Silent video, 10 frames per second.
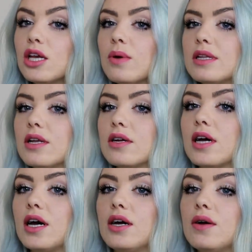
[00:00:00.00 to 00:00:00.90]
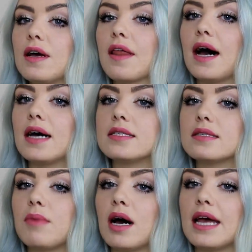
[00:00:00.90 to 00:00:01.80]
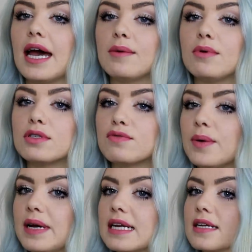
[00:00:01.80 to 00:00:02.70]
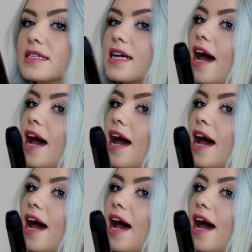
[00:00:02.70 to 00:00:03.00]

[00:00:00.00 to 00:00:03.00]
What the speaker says: you will not know that my hair was ruined.